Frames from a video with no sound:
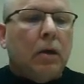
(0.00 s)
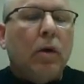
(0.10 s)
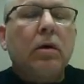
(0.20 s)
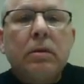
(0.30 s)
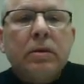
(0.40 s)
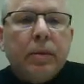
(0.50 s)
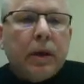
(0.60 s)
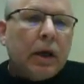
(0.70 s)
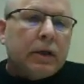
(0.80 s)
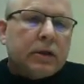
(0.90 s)
Welcome to
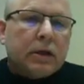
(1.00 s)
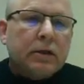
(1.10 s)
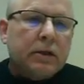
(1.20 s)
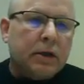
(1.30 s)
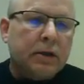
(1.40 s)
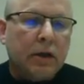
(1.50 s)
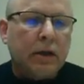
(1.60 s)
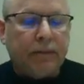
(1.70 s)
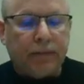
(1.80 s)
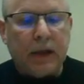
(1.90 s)
BA
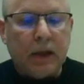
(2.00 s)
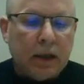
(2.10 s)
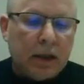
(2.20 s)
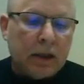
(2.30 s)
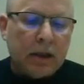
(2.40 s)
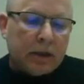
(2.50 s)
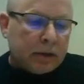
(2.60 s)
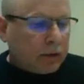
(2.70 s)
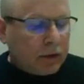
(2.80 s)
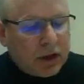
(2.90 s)
660,
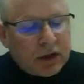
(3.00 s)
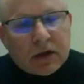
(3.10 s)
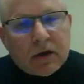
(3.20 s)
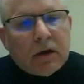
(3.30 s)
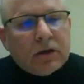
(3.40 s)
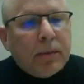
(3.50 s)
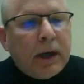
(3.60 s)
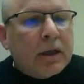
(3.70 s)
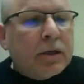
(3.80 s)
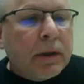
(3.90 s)
Strategic
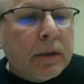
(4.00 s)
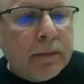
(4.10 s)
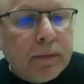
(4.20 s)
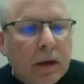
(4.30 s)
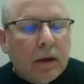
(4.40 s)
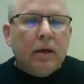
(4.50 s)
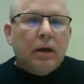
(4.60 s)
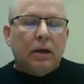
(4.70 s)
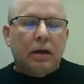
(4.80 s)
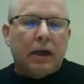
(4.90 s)
Cost Management
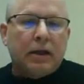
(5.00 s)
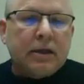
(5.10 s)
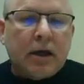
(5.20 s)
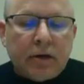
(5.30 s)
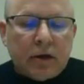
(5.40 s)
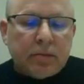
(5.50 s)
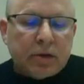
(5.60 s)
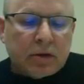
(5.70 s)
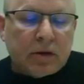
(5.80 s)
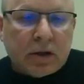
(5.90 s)
at
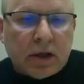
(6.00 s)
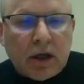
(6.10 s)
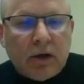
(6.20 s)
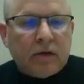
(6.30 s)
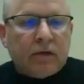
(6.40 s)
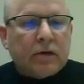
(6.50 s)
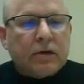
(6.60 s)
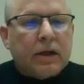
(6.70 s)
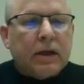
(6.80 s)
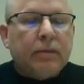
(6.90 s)
Southeast Missouri State
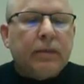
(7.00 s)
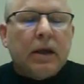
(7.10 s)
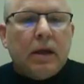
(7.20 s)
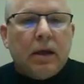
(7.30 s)
University.